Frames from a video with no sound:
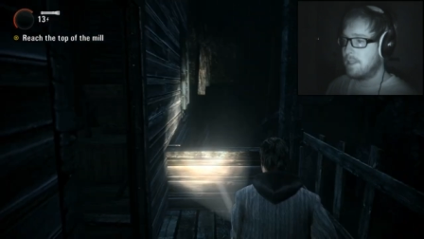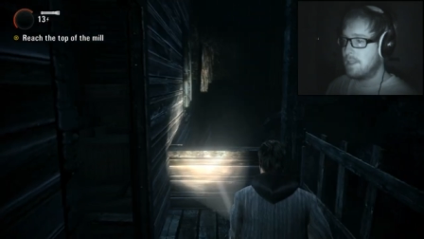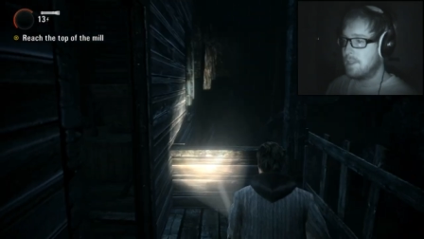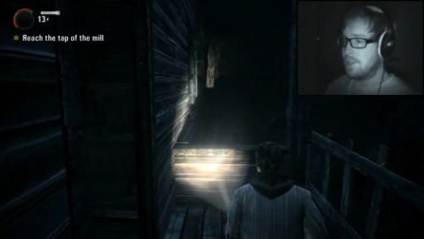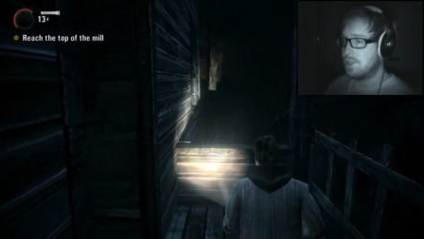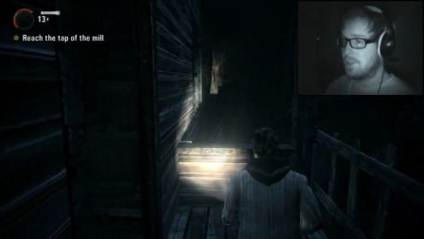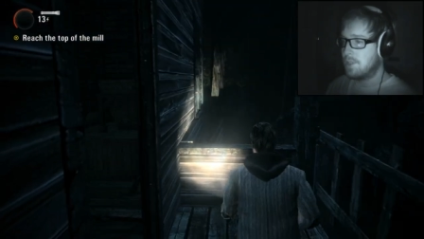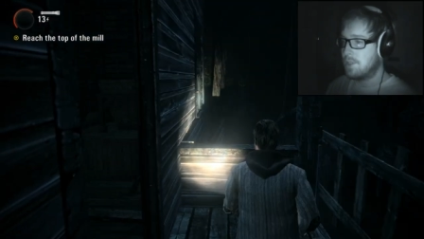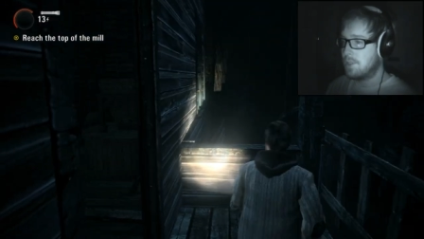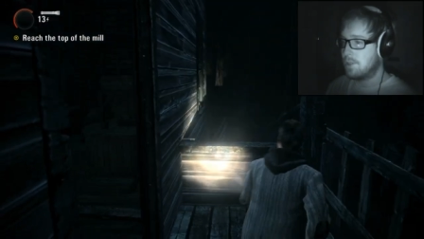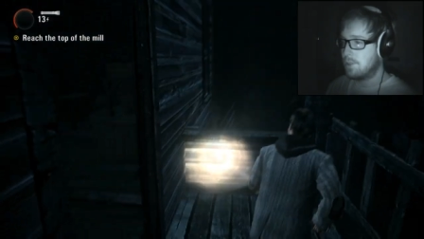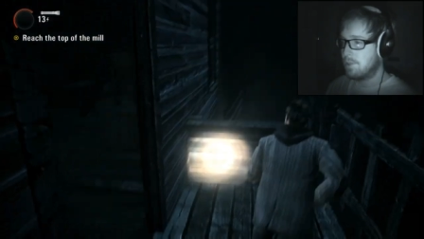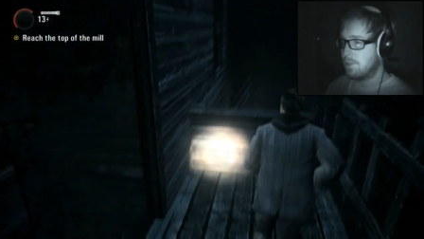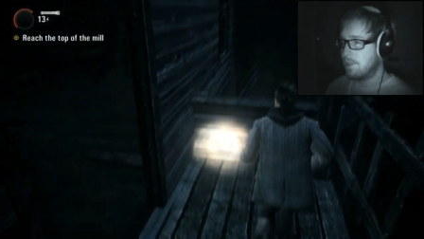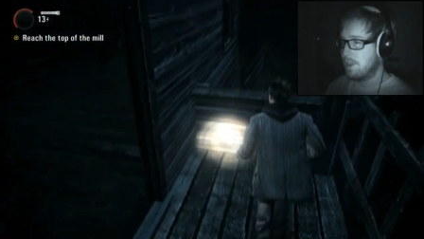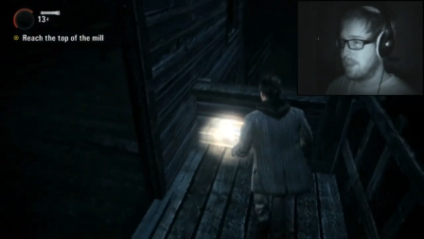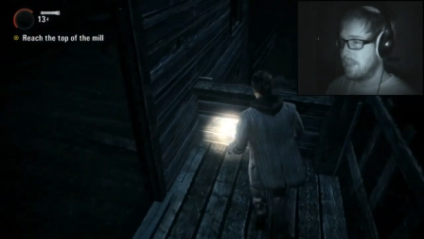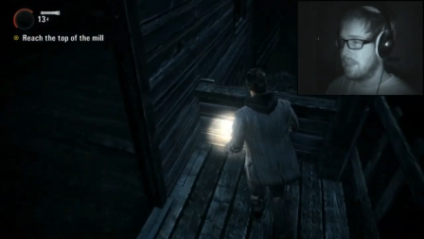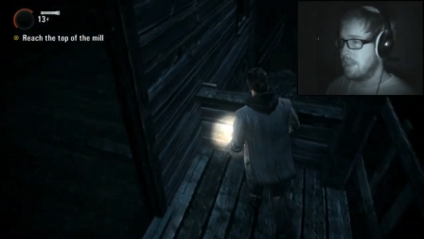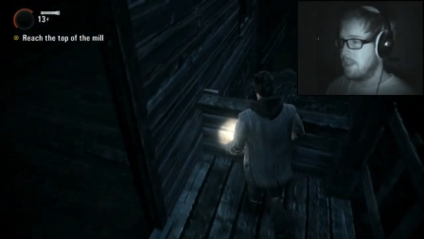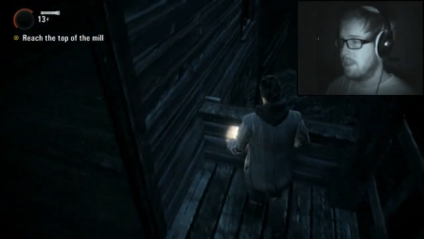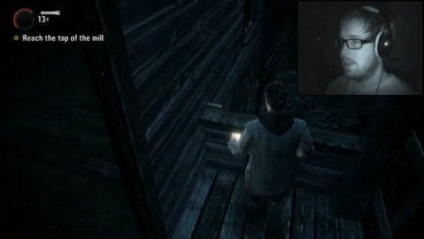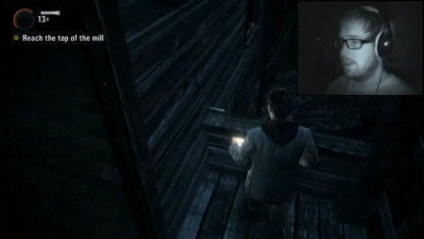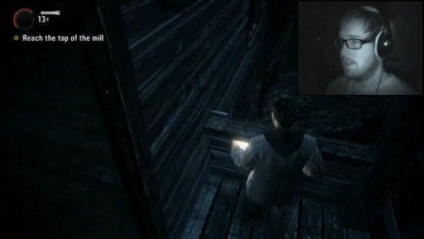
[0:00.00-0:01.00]
this story,
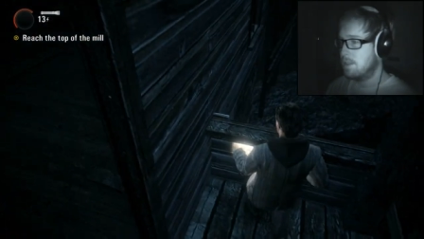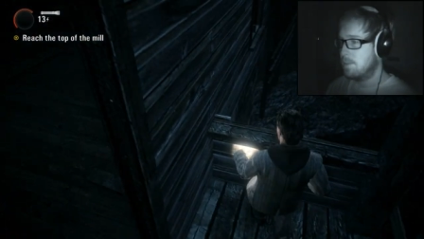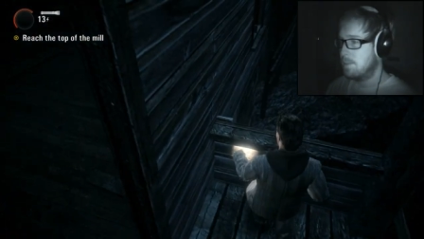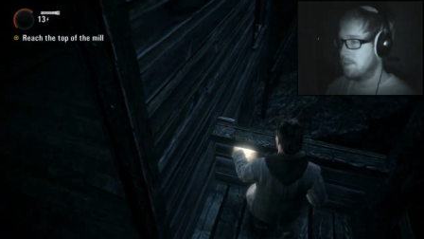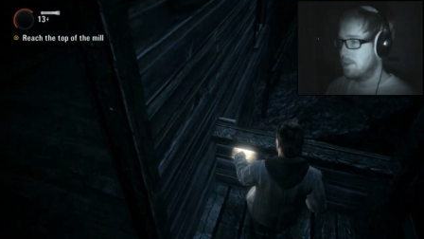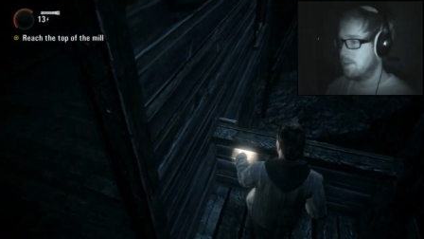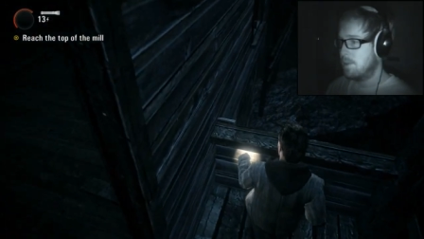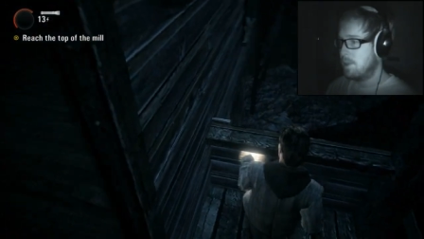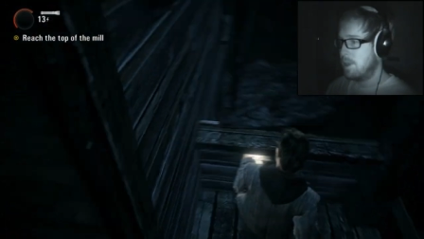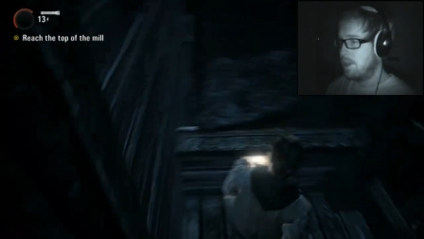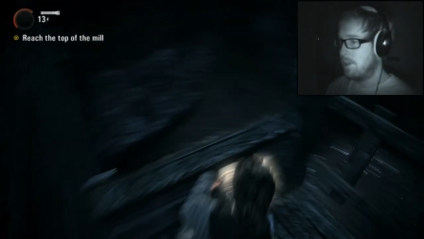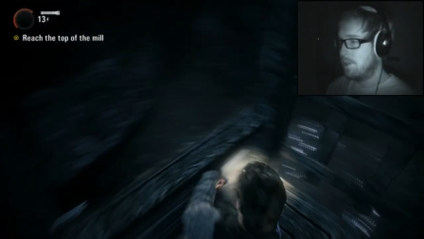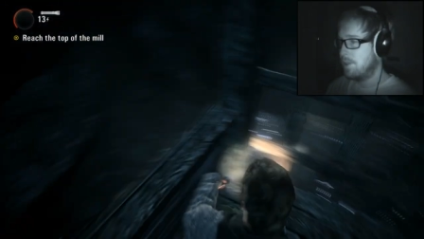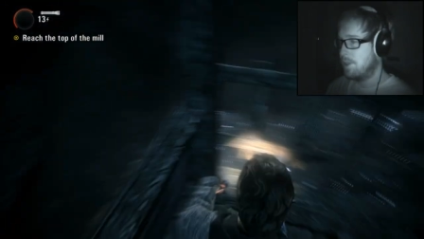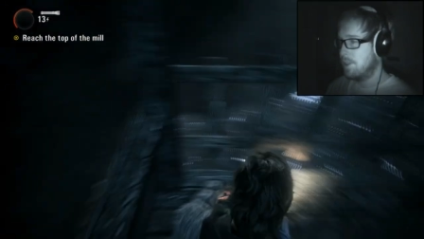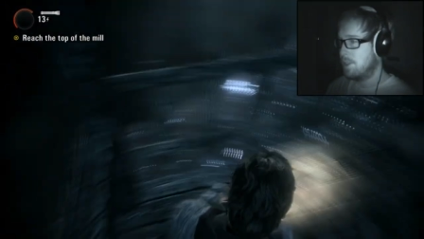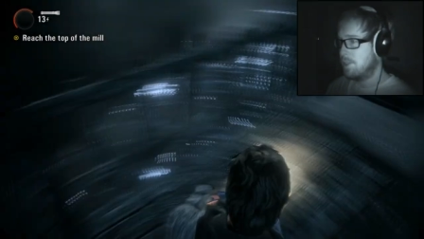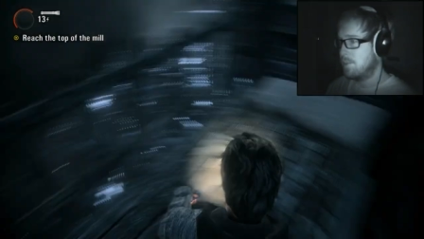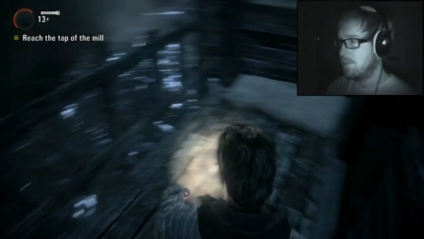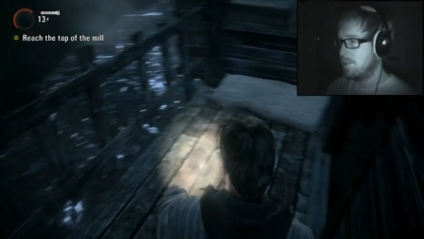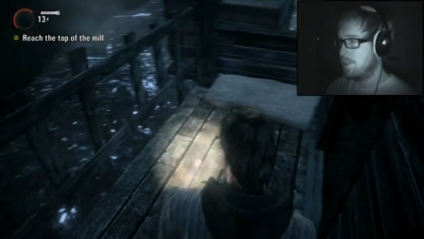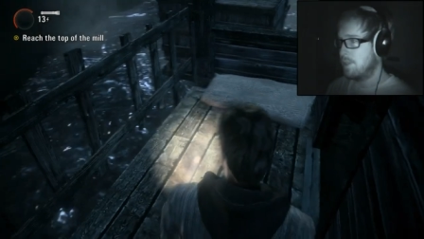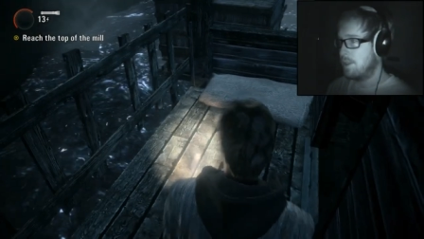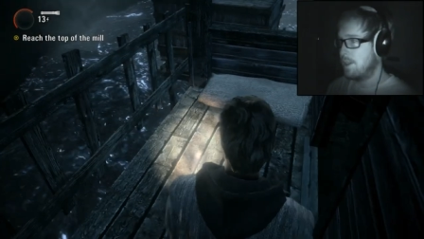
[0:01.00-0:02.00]
to be quite
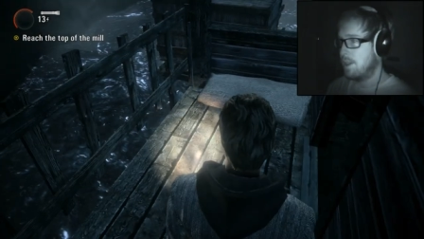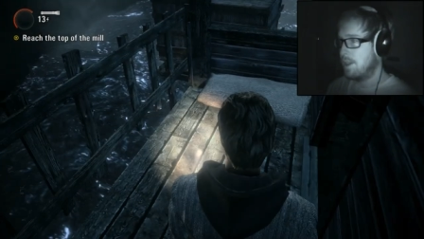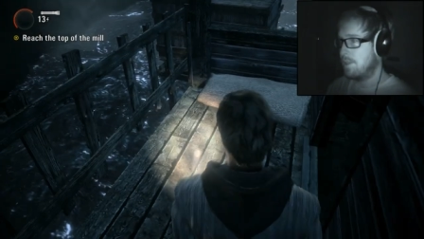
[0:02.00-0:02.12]
honest with you.